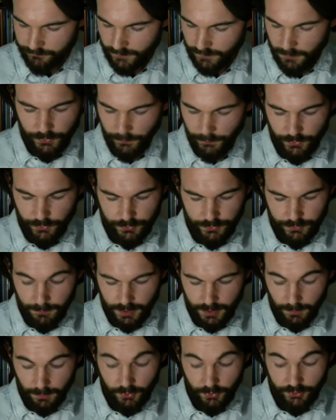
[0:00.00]
A
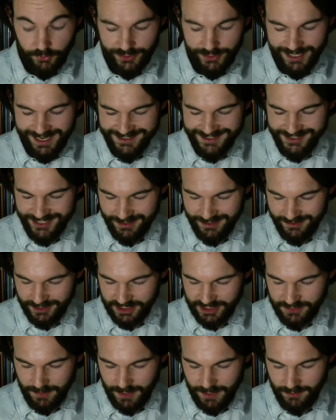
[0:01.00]
blue angelic
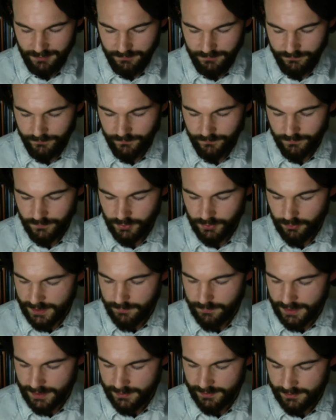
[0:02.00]
smile to
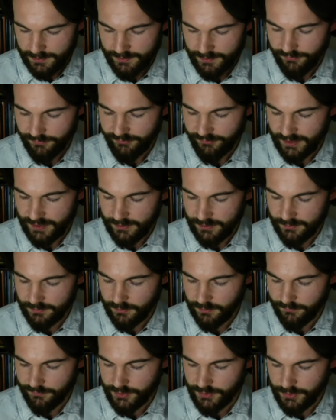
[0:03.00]
remain in the field
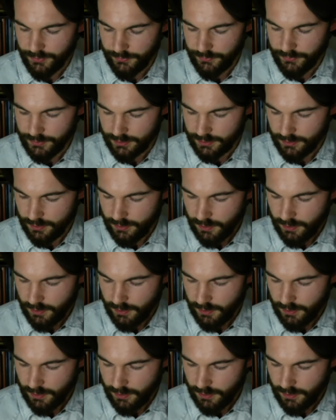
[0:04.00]
of the hues